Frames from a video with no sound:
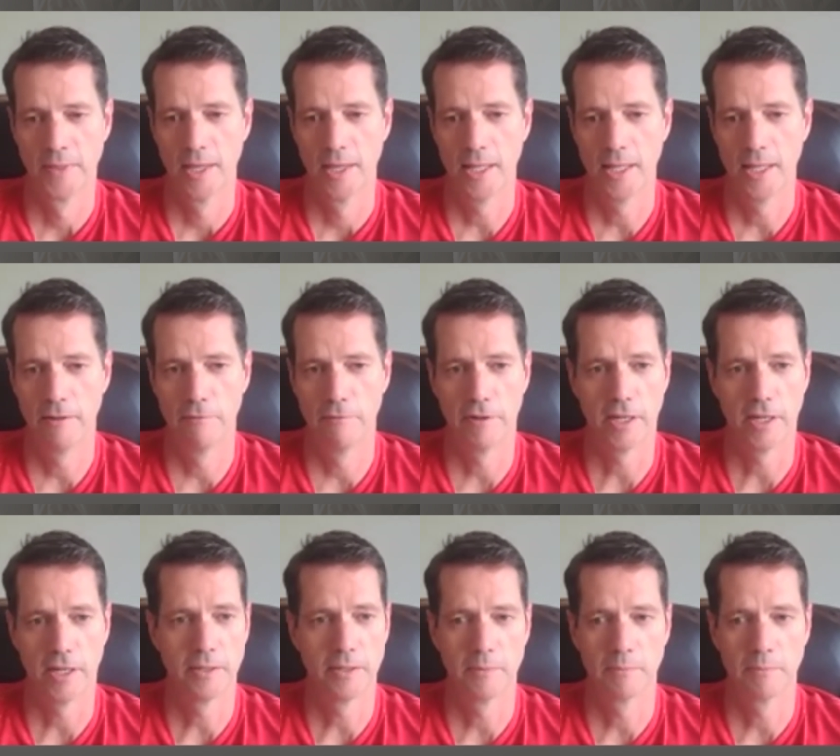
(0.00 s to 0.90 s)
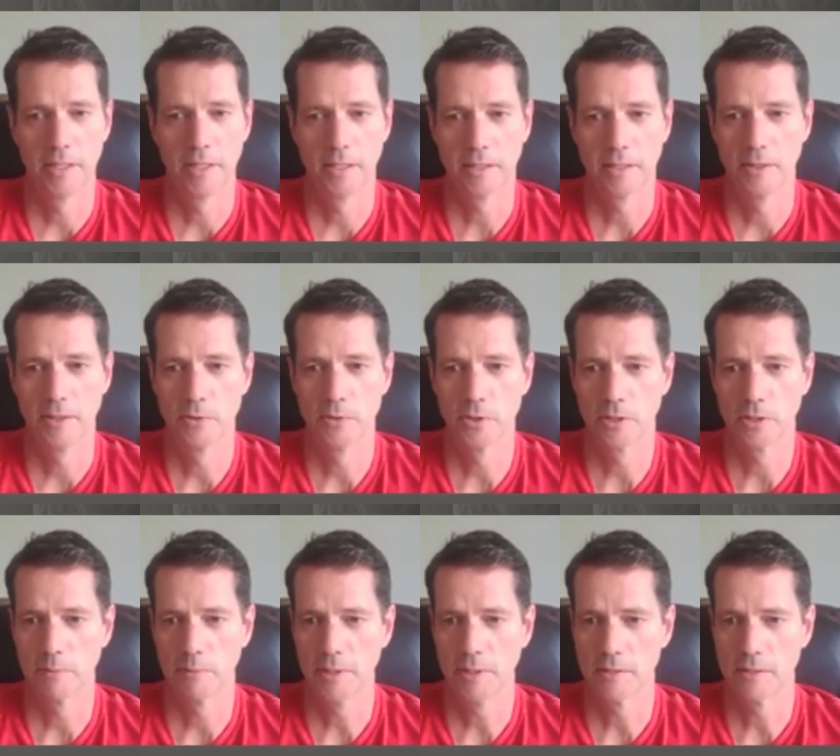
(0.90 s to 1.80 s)
And then finally my coach
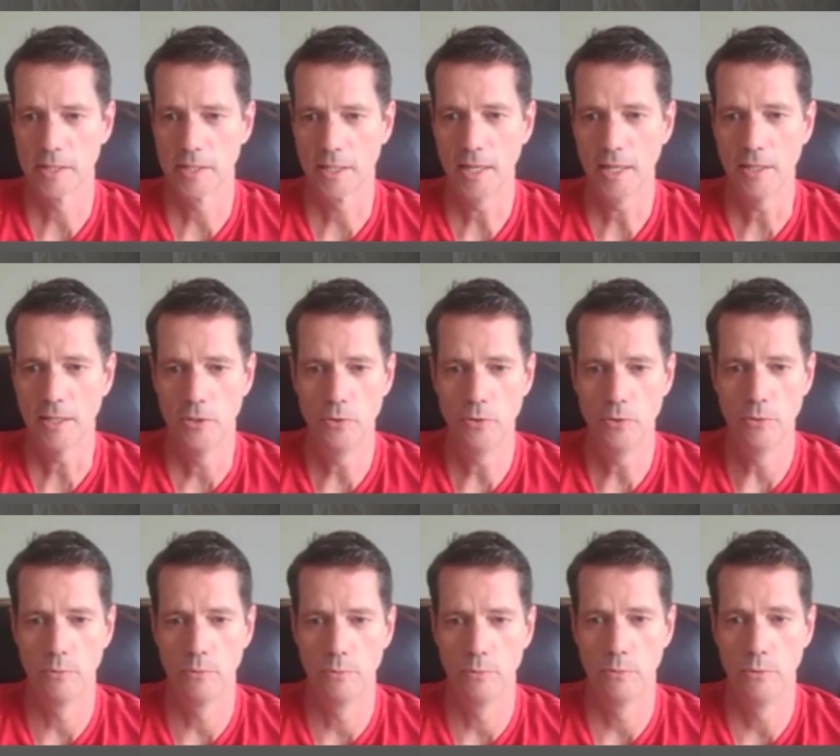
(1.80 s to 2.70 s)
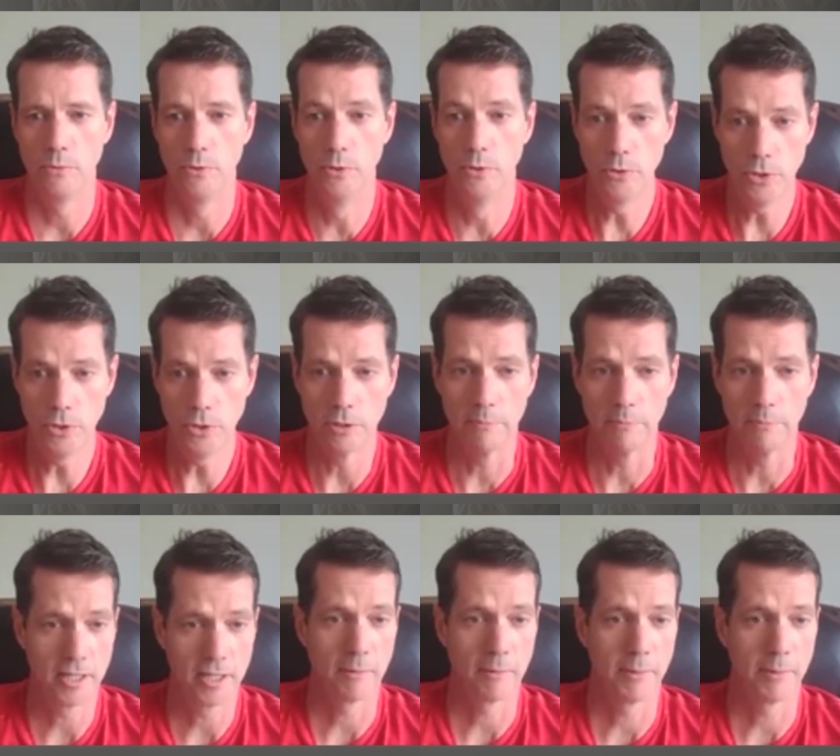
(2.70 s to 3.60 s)
looked at me and was like, hey, you, you should
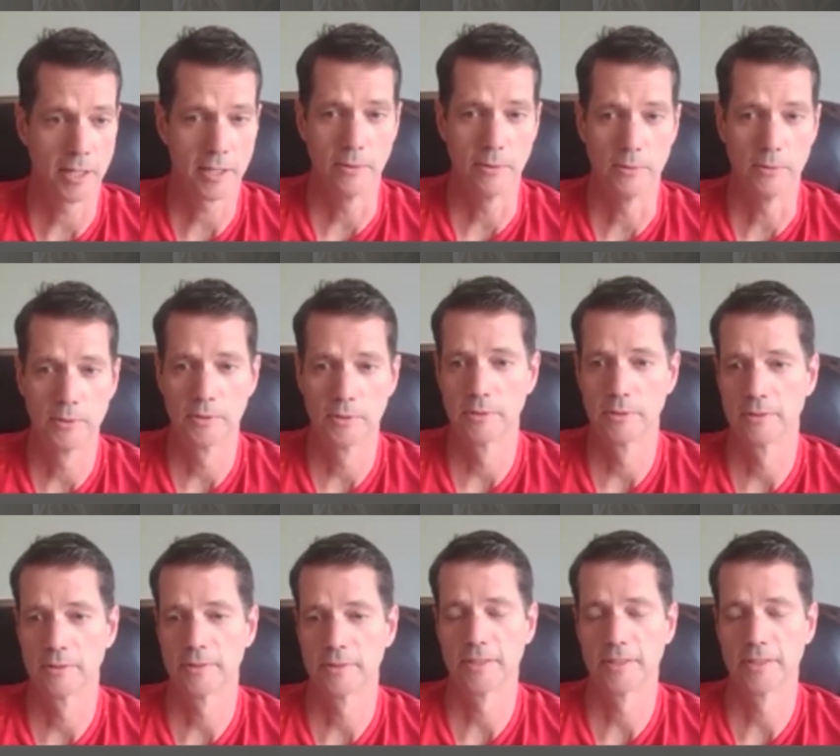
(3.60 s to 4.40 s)
become a coach.